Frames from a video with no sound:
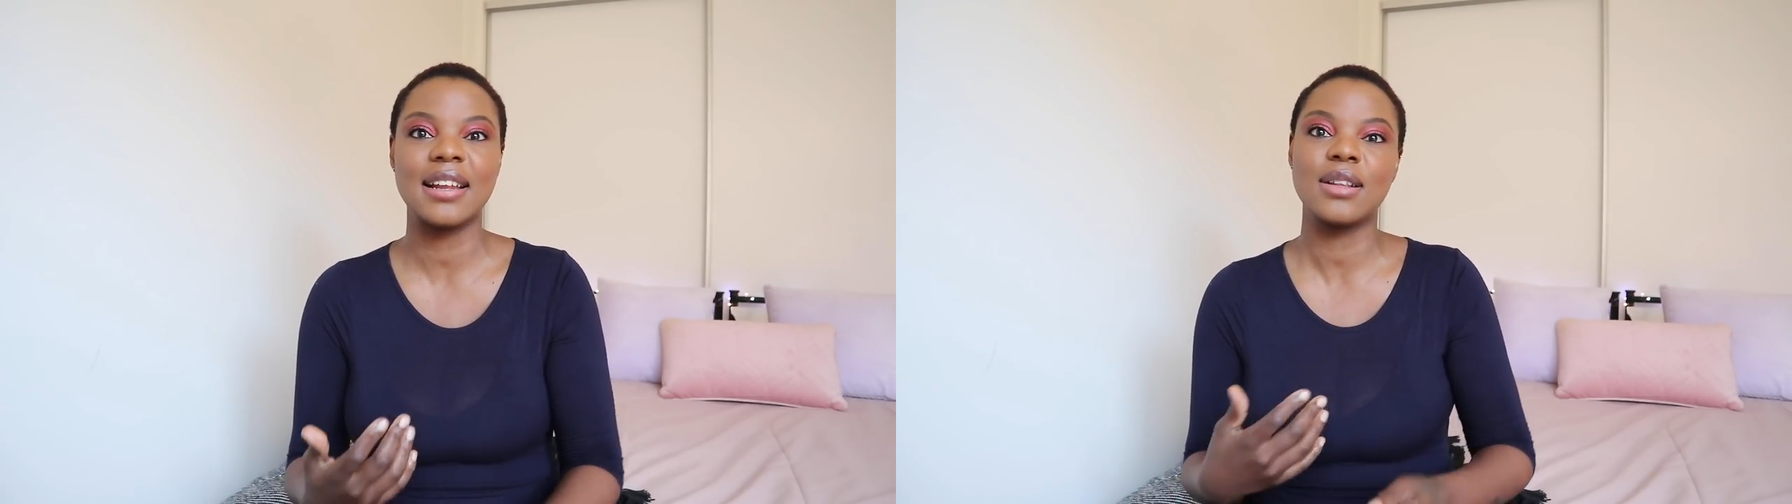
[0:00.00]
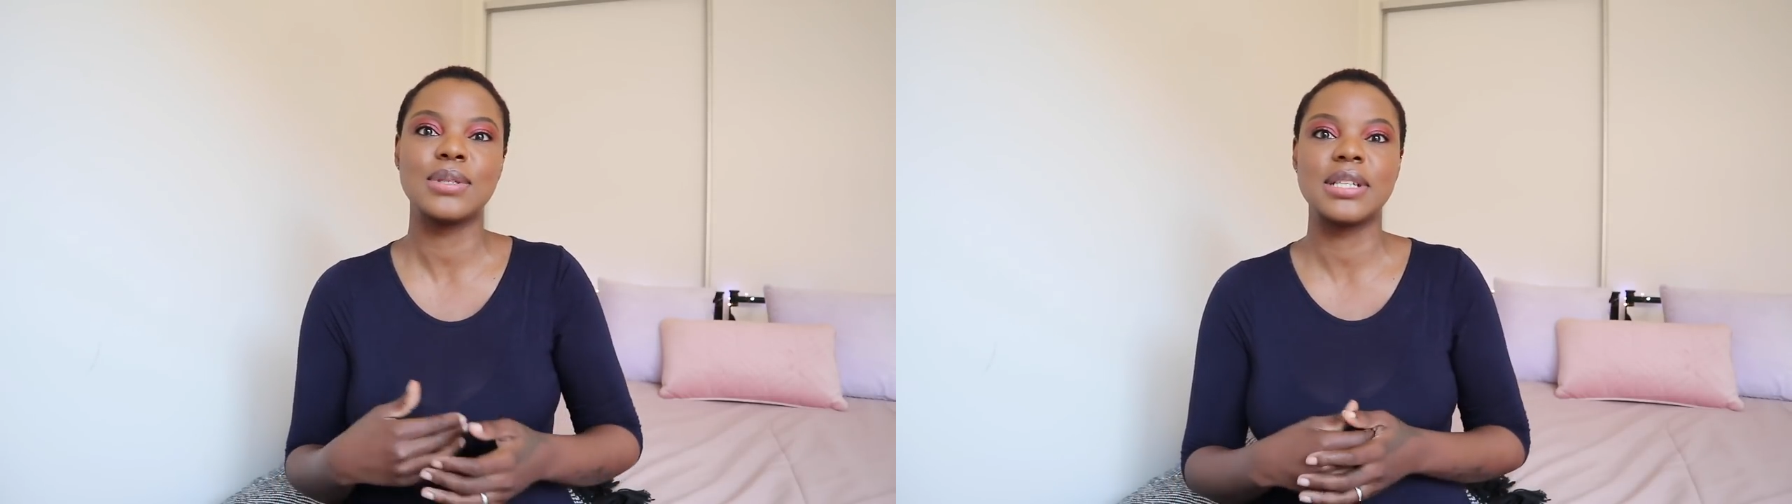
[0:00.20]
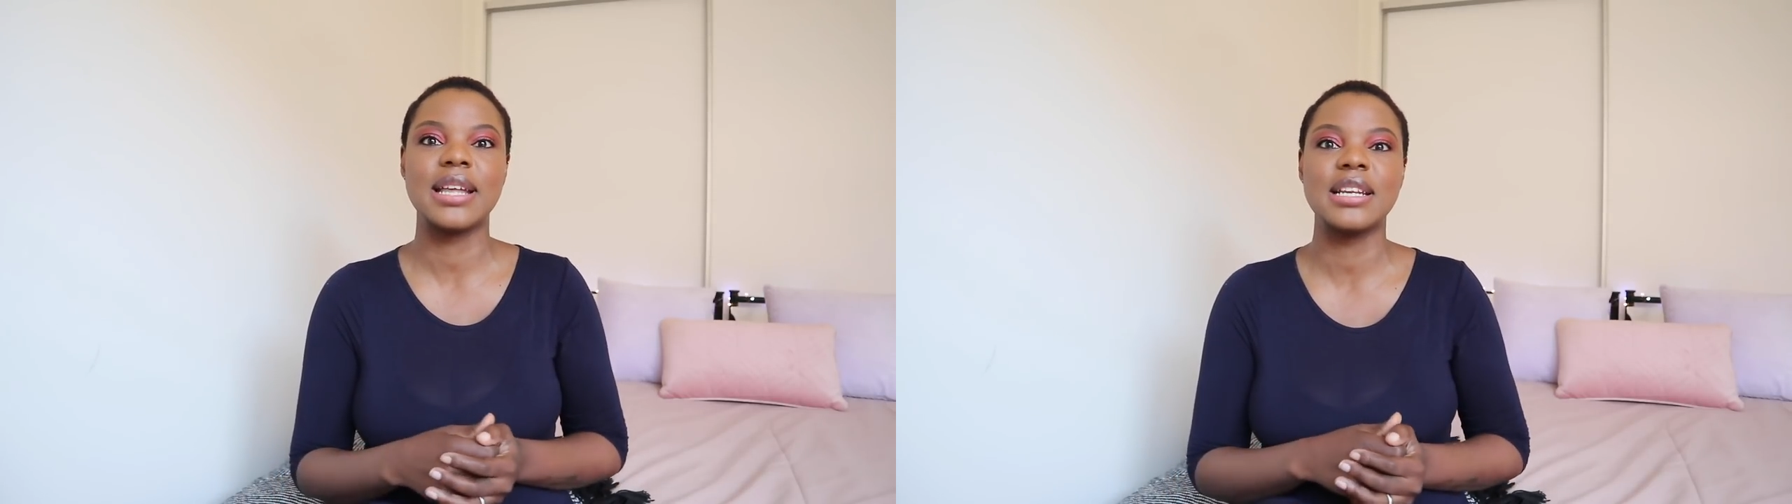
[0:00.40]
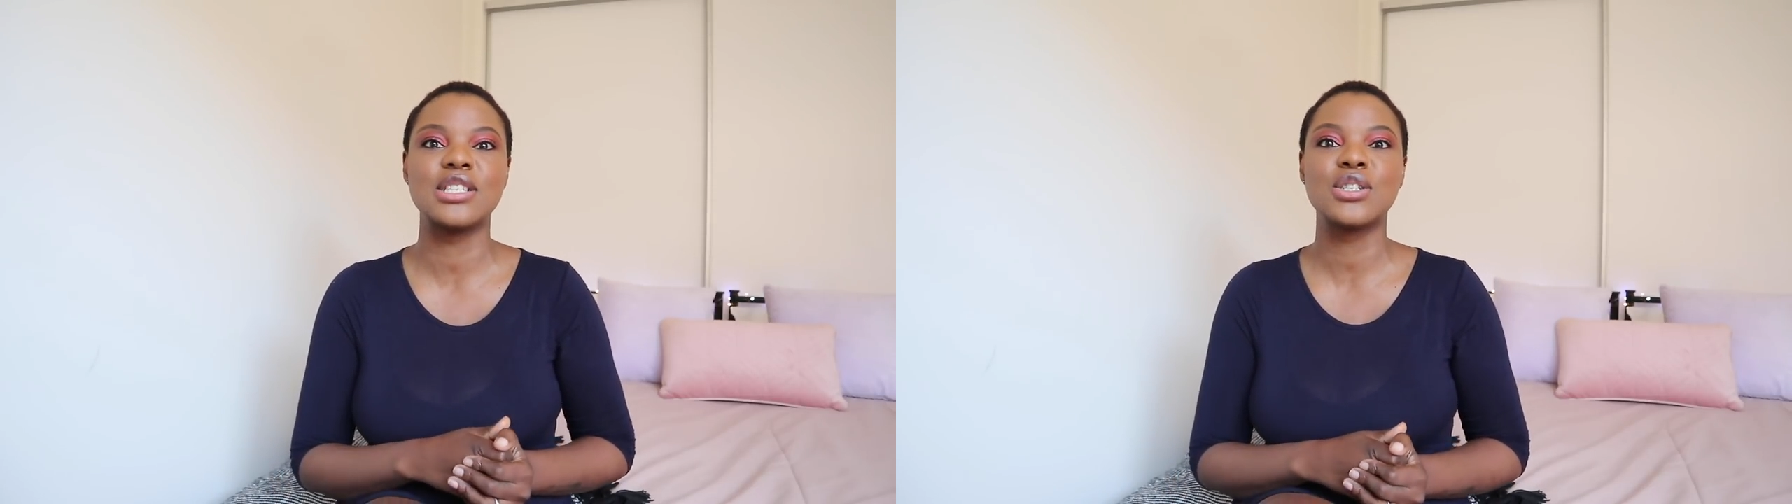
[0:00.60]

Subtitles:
Like there was a lady